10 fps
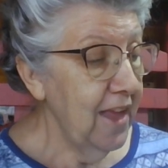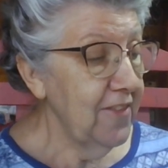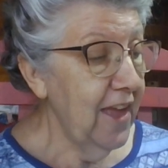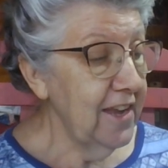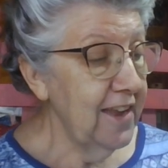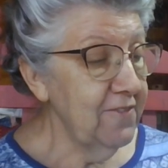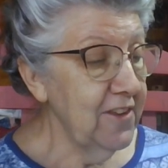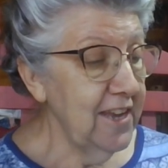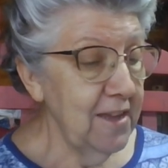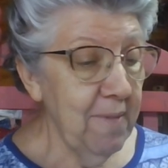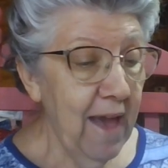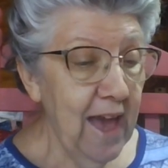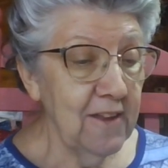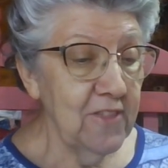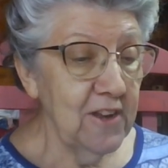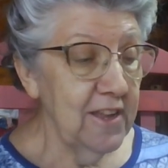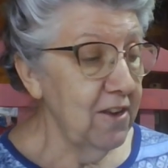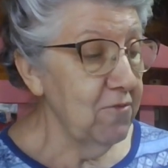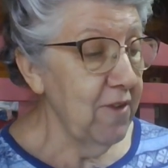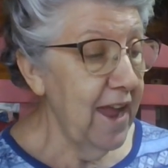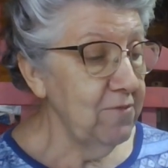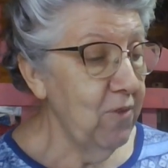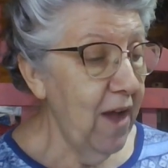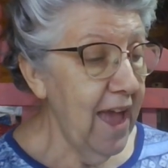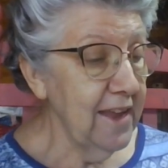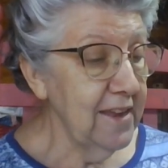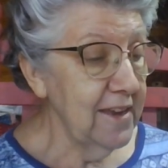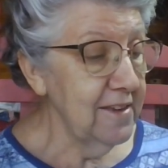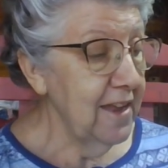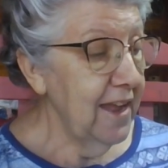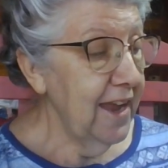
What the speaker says: They lifted him out of the little red wagon